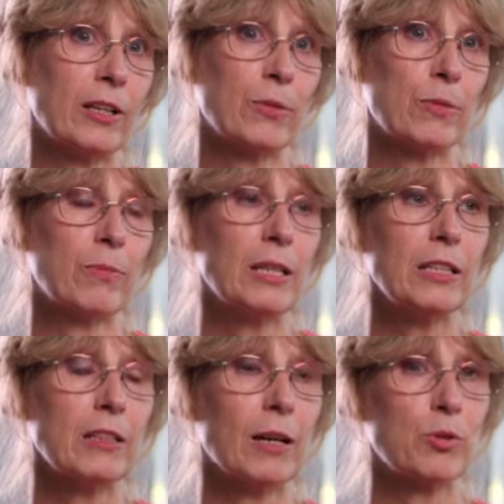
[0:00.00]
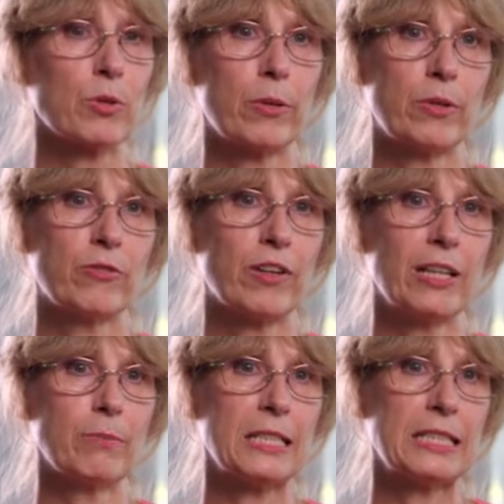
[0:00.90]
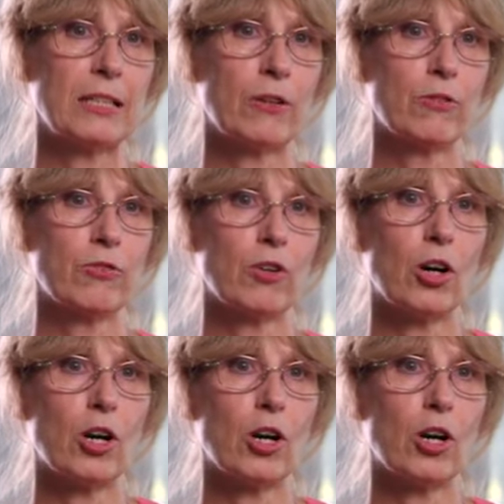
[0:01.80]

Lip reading: And there were many times where I would find myself